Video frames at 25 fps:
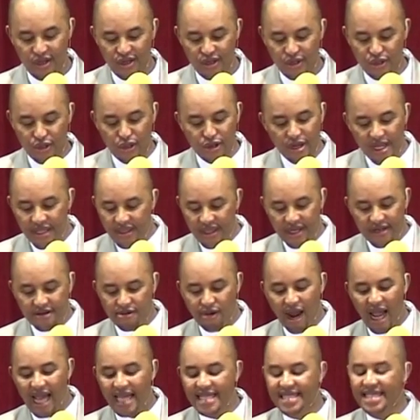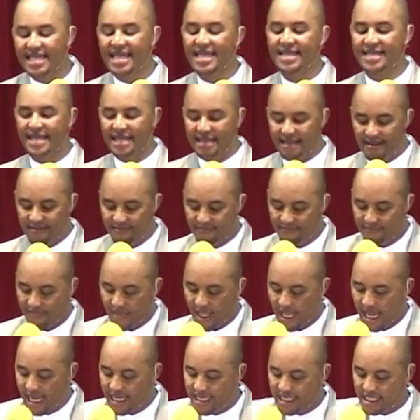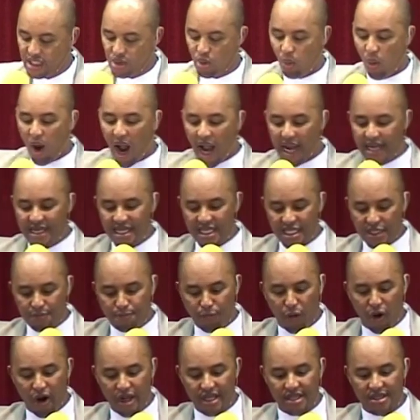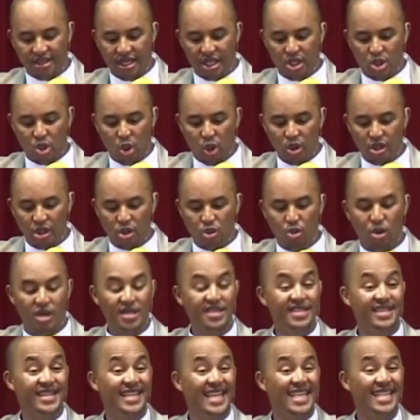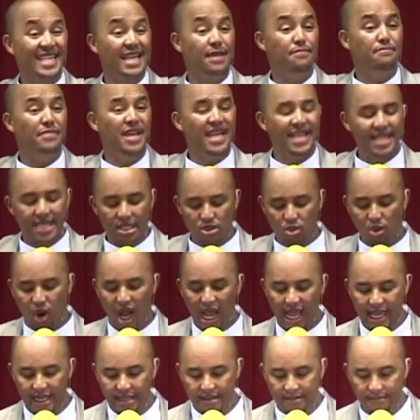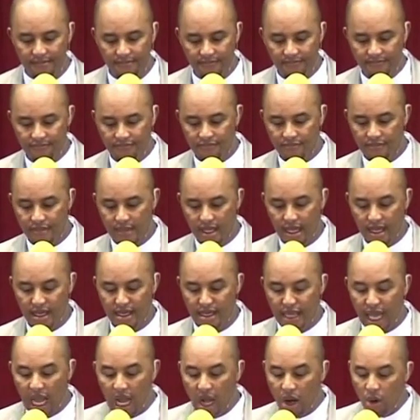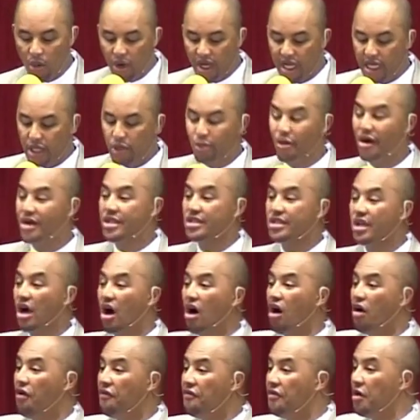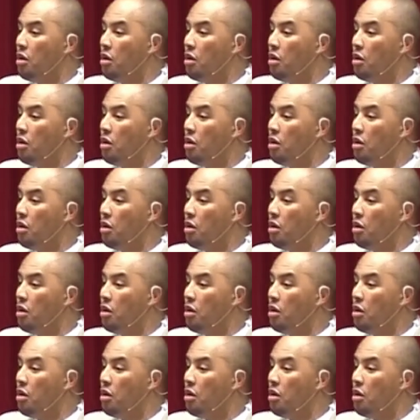During the dry season, at its widest point, the Jordan was 30 meters wide. Now it was over